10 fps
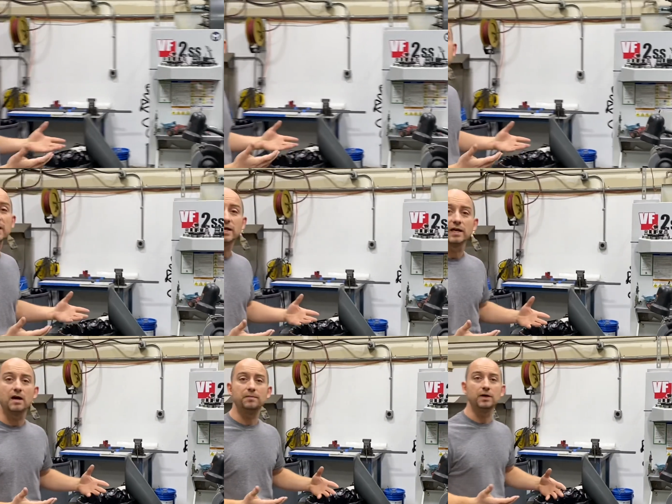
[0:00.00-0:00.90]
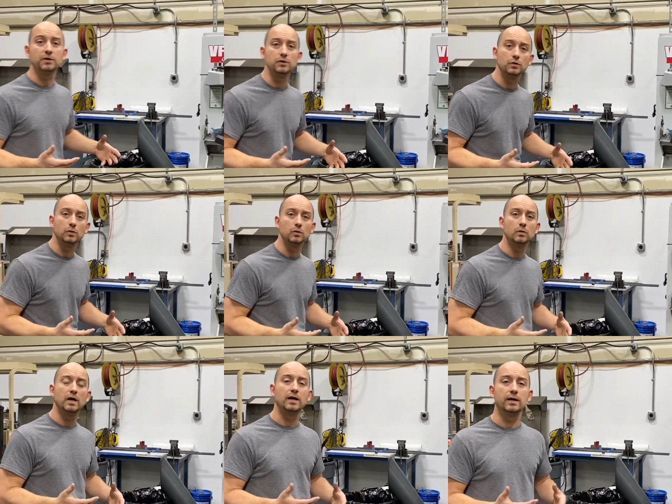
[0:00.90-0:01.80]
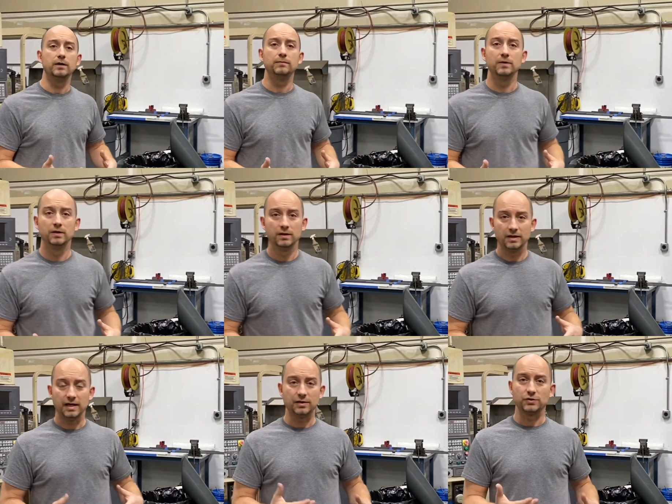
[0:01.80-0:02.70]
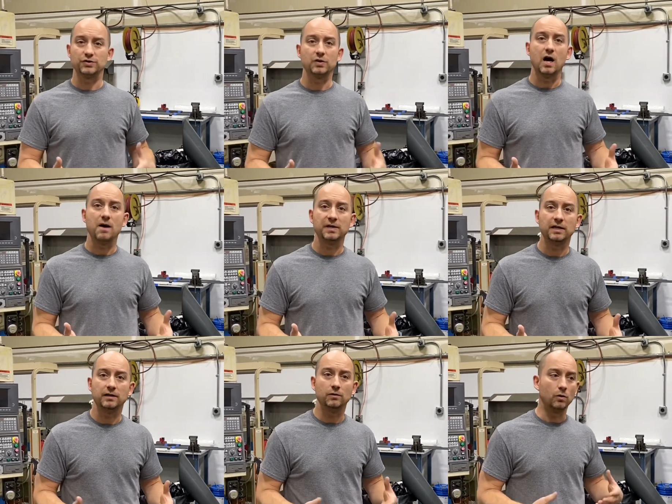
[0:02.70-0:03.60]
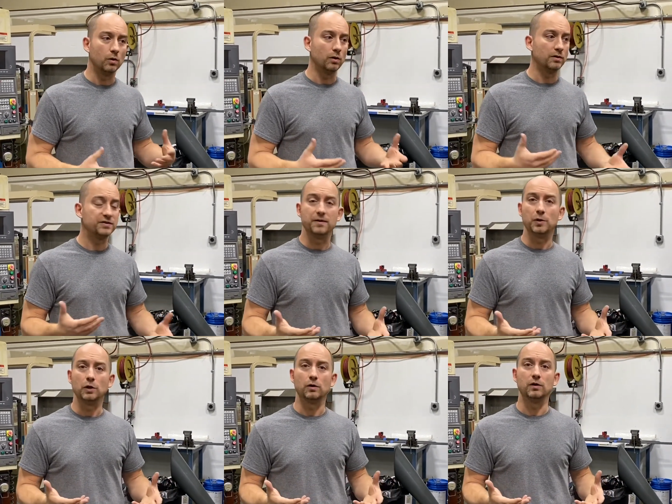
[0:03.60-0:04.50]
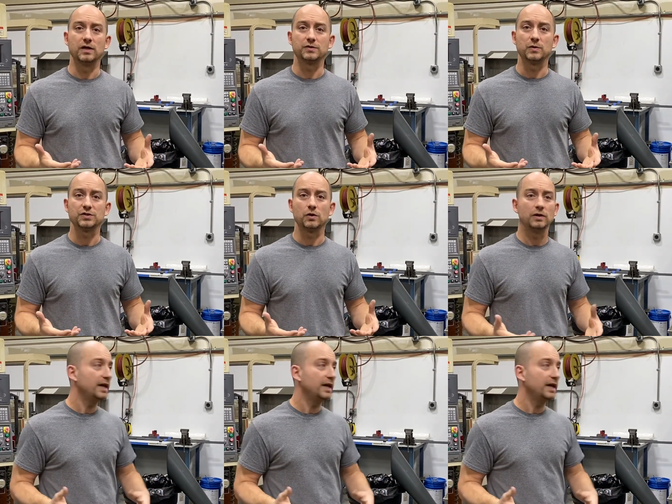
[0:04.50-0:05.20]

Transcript: picking up a new either Tsugami or similar Swiss turn lathe